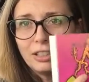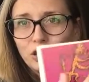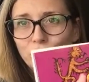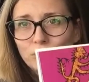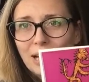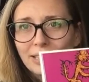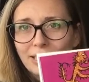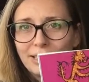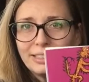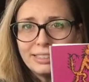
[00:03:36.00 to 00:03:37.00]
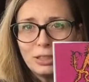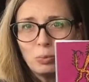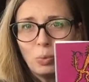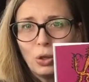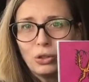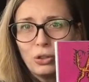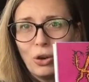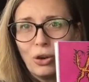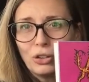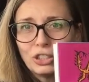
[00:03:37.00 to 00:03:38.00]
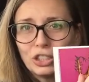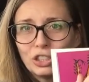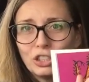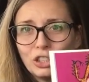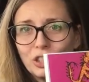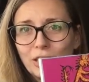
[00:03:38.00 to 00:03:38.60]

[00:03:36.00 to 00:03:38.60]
Dragons and whatnot.